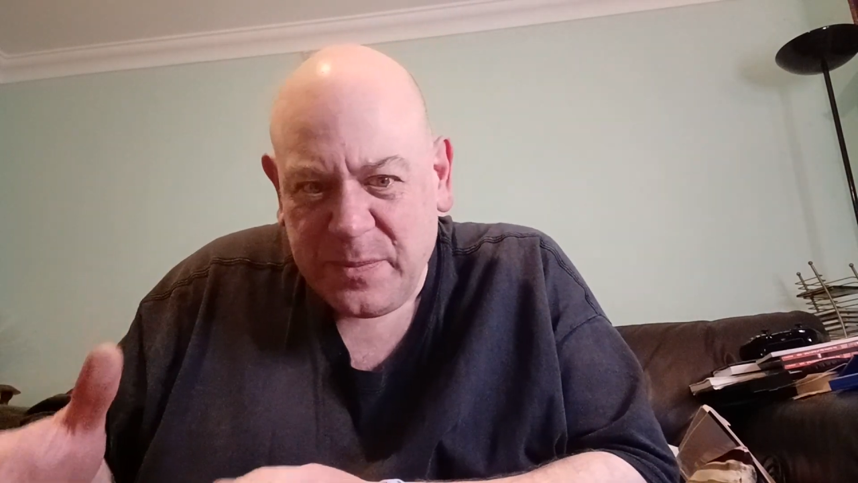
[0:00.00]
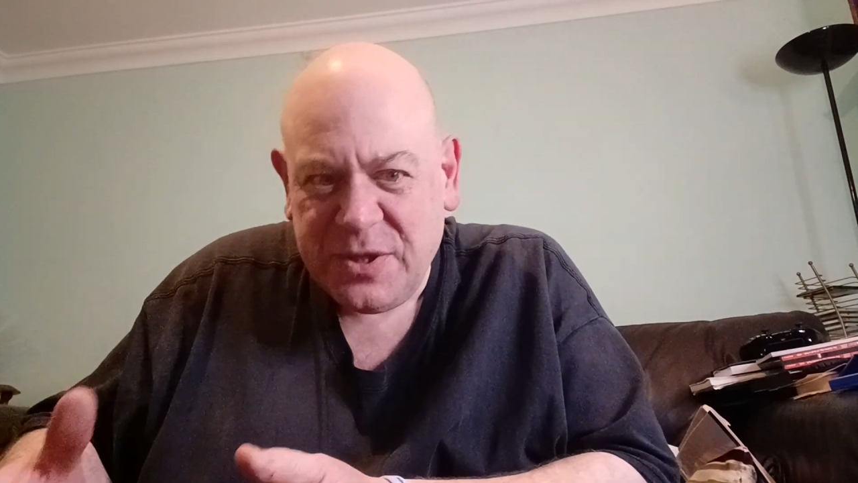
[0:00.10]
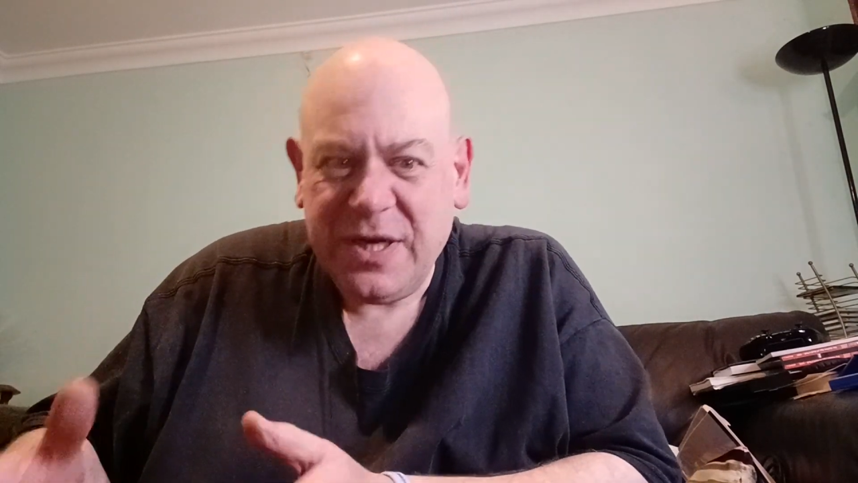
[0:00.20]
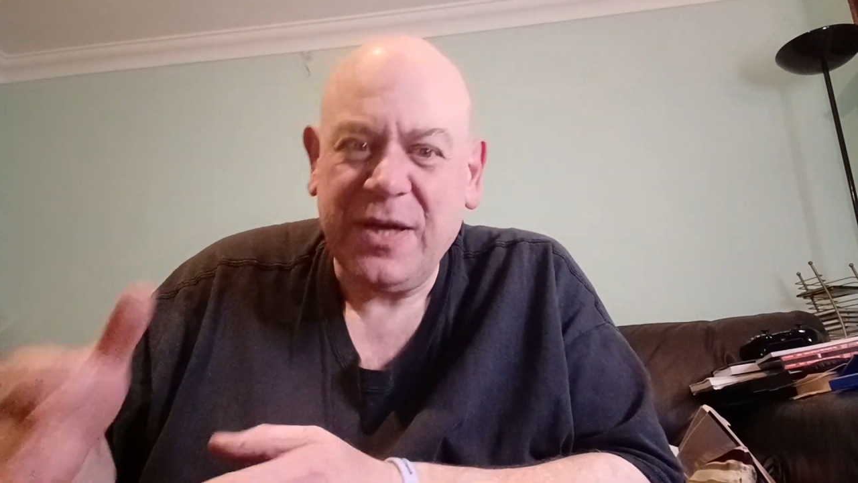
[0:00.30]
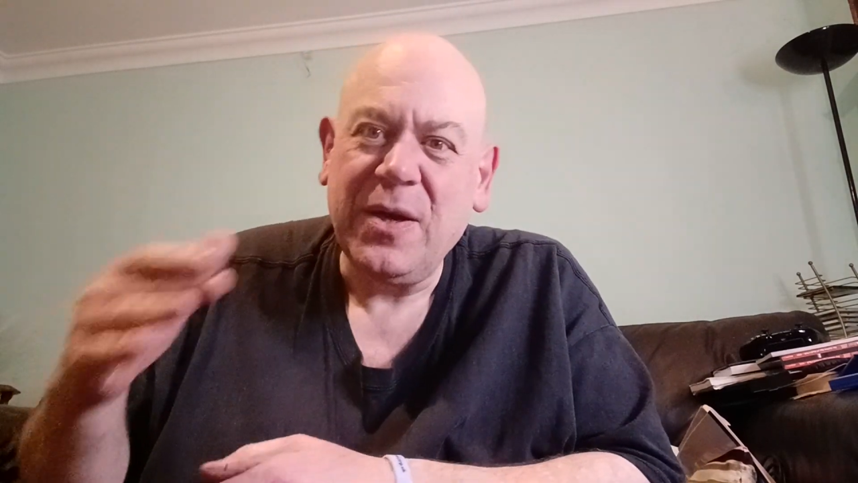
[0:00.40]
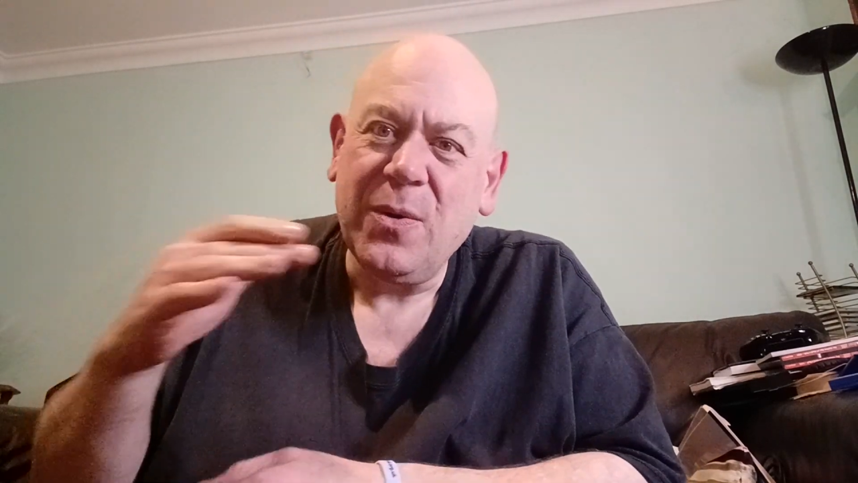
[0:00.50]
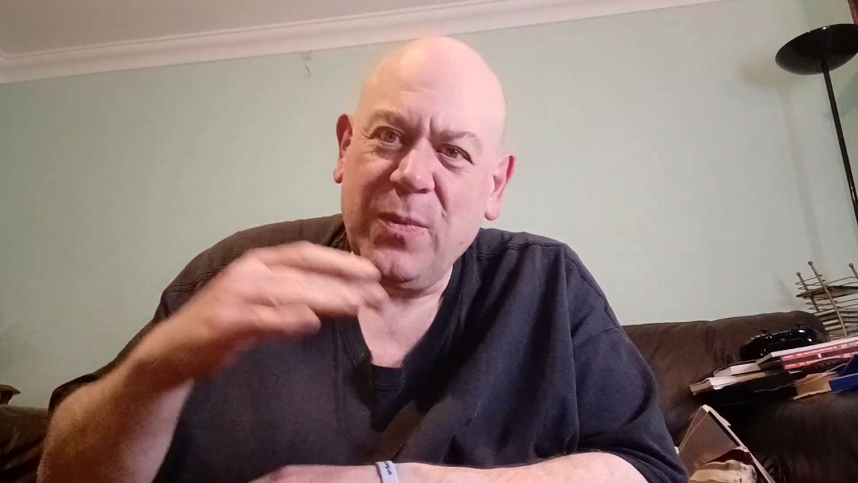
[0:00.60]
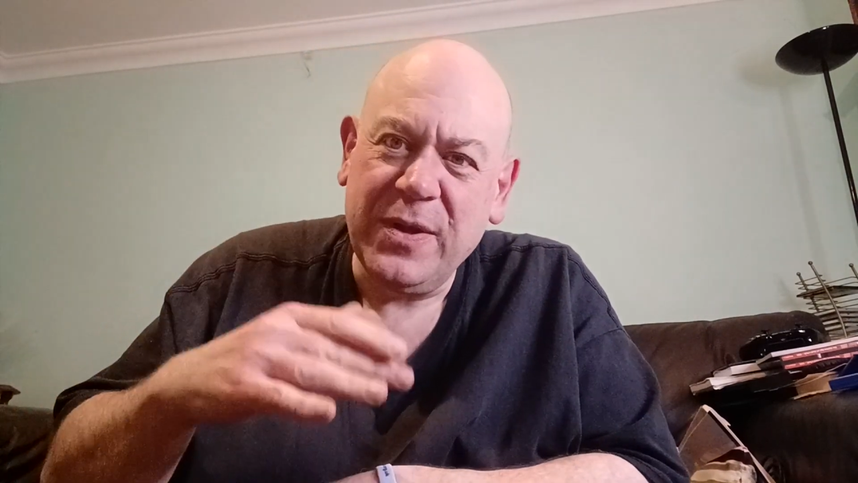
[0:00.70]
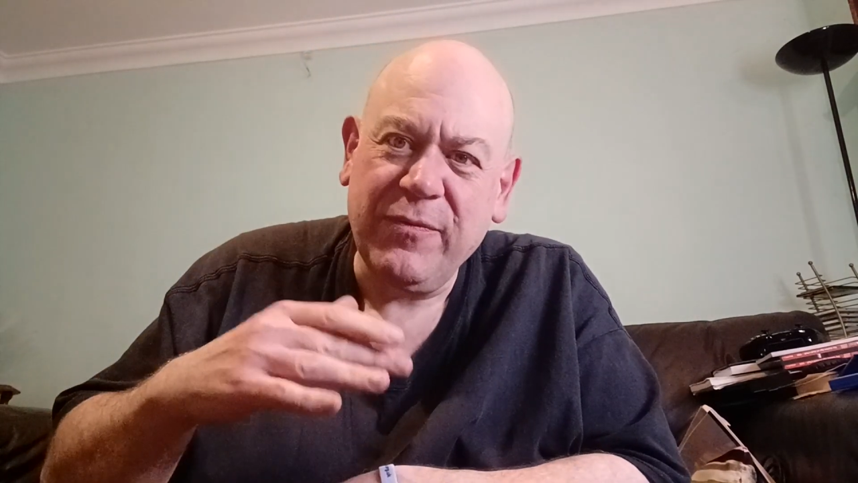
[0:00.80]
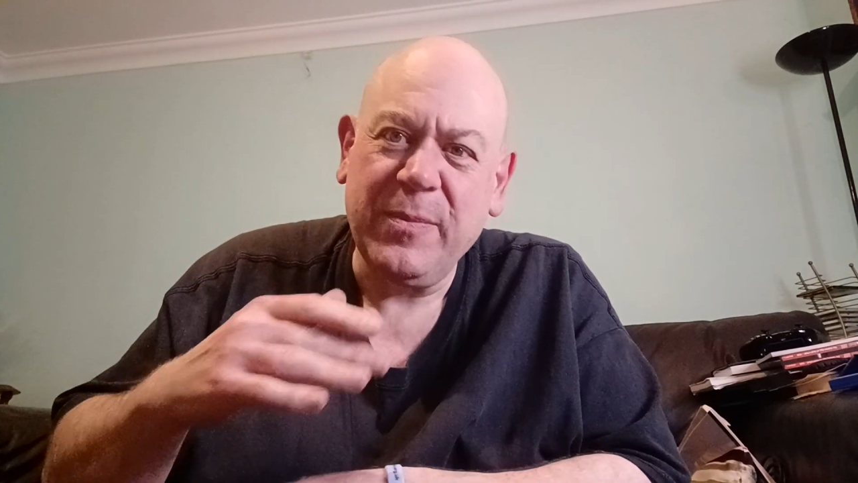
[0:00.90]
machine
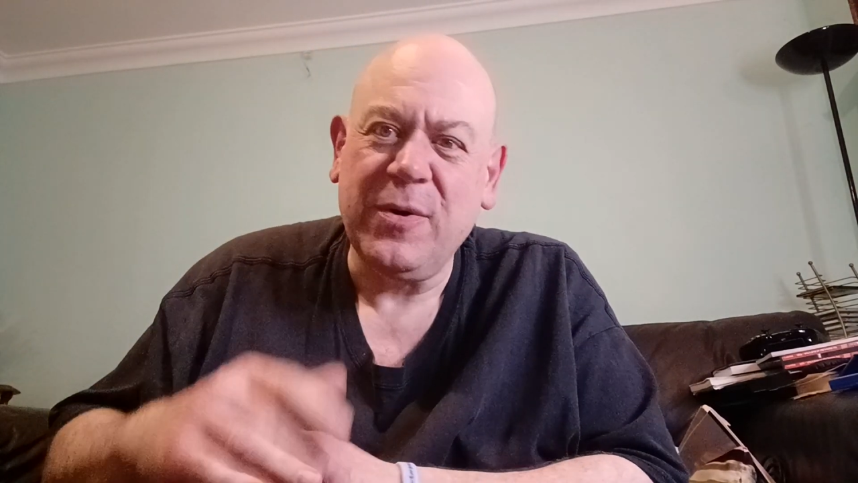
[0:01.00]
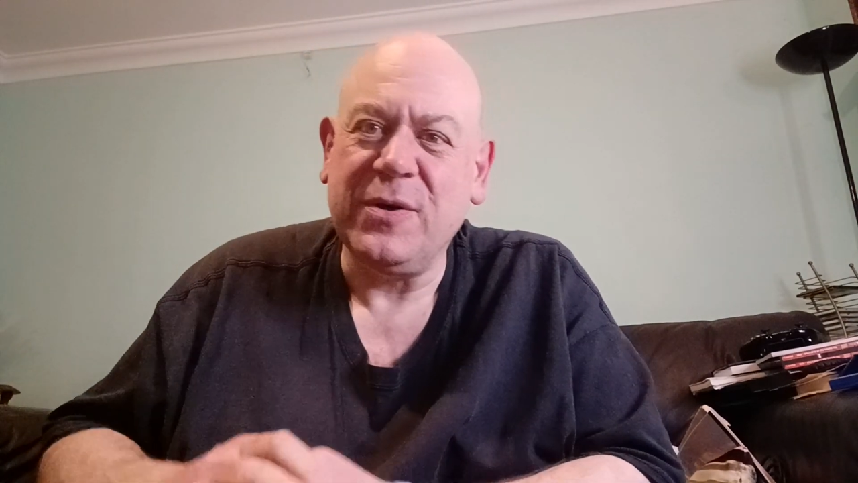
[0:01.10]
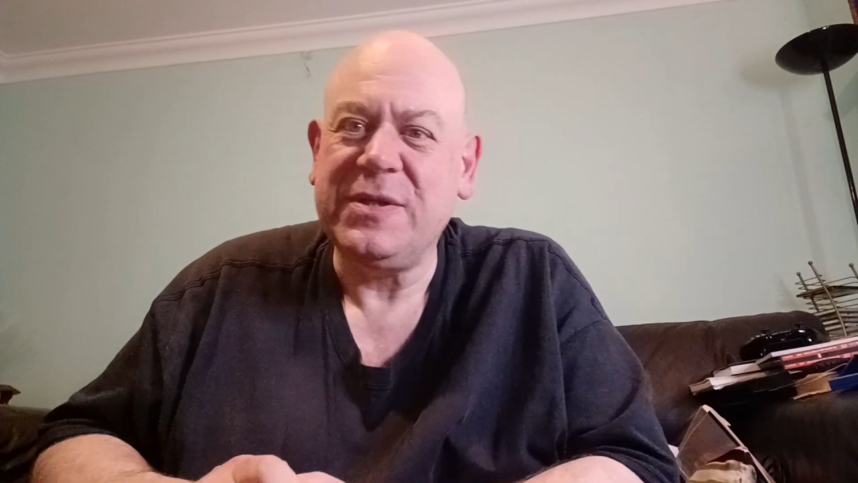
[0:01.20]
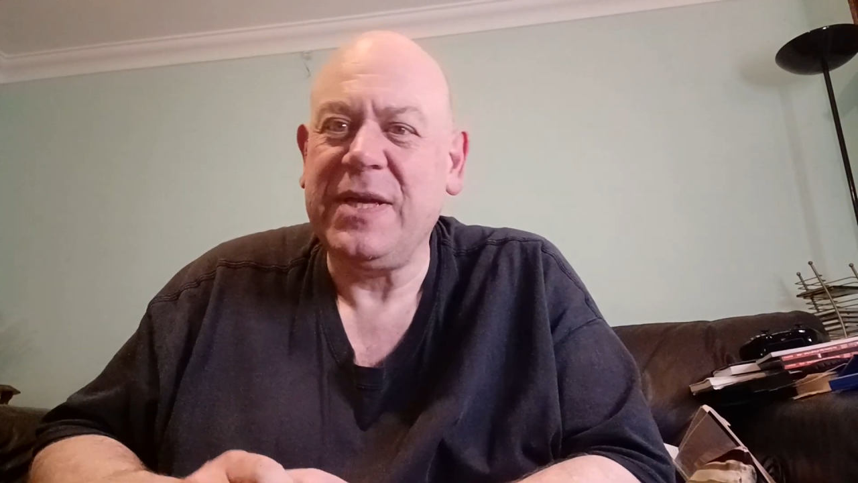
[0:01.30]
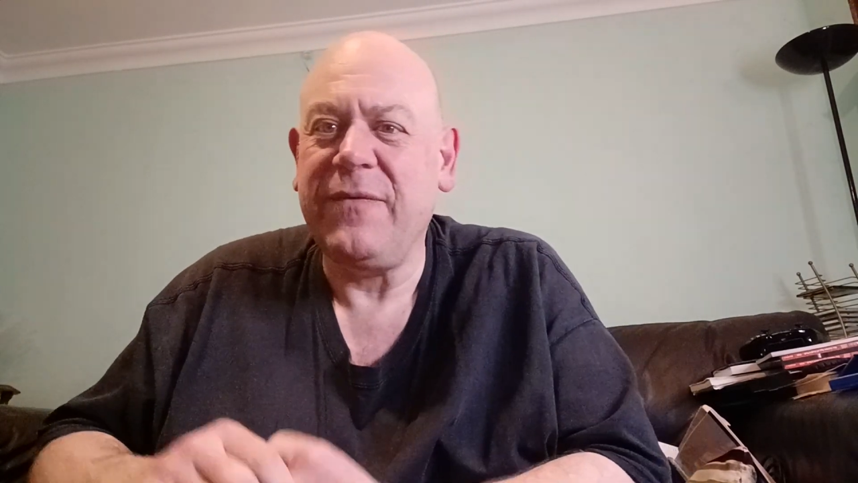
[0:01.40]
with a remote.